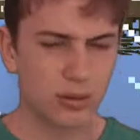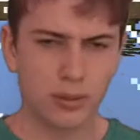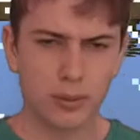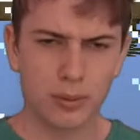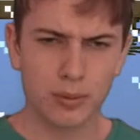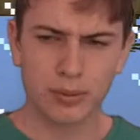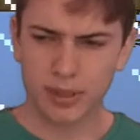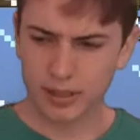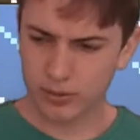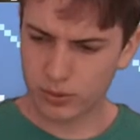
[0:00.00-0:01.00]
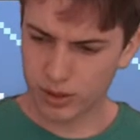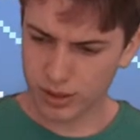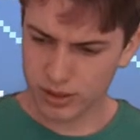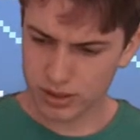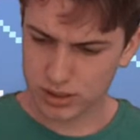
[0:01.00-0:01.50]
A plane
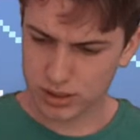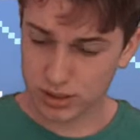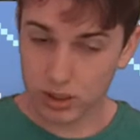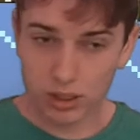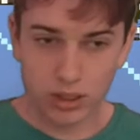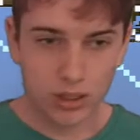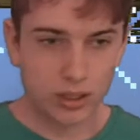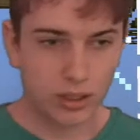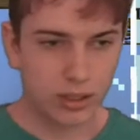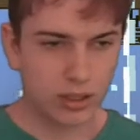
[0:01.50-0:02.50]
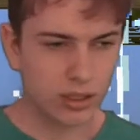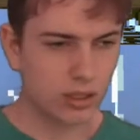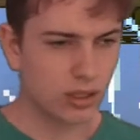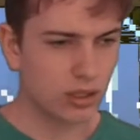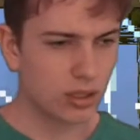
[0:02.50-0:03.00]
crash? Yeah.
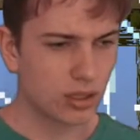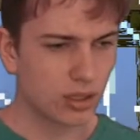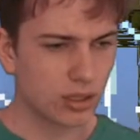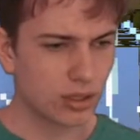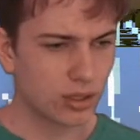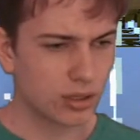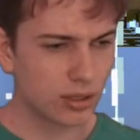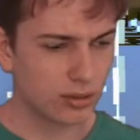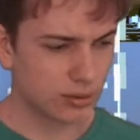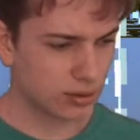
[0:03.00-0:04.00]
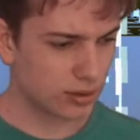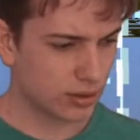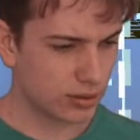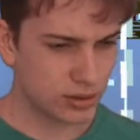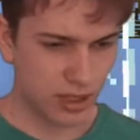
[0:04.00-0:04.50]
There was
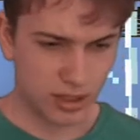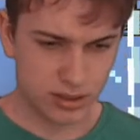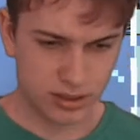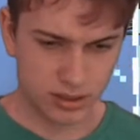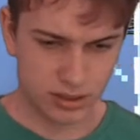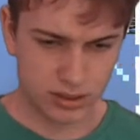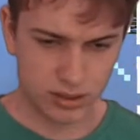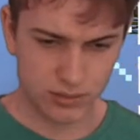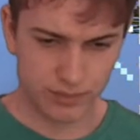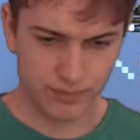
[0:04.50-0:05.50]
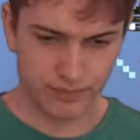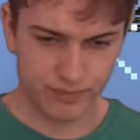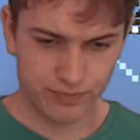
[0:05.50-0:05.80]
an accident. Some